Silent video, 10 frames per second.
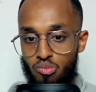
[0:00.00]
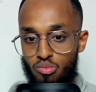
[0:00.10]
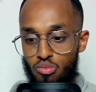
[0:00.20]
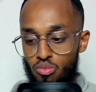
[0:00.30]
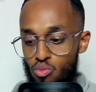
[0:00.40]

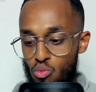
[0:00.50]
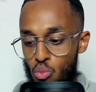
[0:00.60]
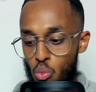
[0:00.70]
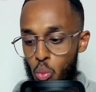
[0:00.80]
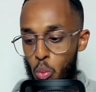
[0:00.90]

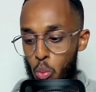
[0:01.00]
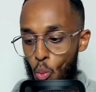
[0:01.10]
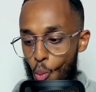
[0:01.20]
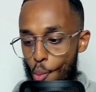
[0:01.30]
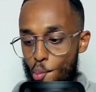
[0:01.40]

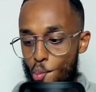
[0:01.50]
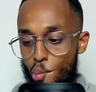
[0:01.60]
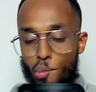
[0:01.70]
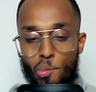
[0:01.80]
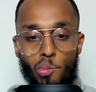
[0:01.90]

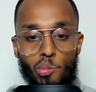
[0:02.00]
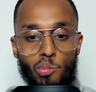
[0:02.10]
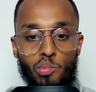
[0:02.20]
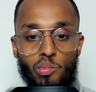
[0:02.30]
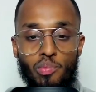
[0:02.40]

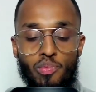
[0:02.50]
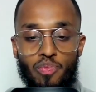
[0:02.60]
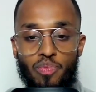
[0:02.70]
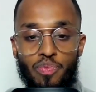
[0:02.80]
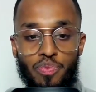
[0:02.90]

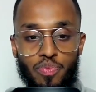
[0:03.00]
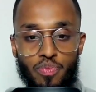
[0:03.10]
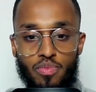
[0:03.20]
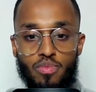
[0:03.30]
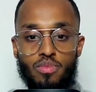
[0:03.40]

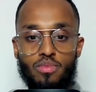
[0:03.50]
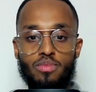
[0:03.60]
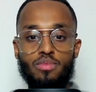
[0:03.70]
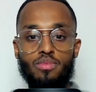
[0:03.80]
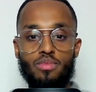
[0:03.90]

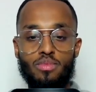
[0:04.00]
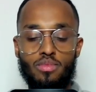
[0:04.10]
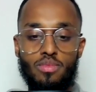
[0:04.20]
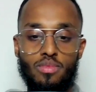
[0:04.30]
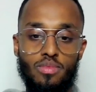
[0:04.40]

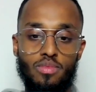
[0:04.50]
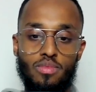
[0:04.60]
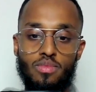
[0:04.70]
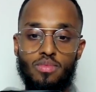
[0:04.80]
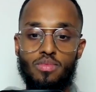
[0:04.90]

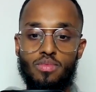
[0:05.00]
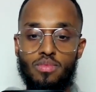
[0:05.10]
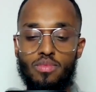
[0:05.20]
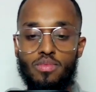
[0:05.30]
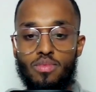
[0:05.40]

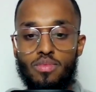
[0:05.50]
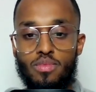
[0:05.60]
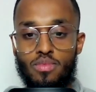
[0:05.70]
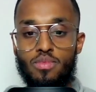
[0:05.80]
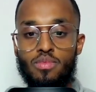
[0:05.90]

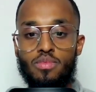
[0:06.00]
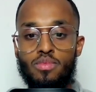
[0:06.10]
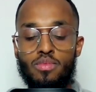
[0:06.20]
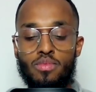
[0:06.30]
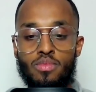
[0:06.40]

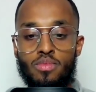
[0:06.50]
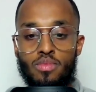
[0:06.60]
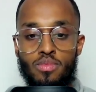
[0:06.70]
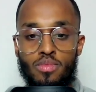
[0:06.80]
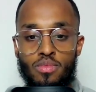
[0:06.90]
(not speaking)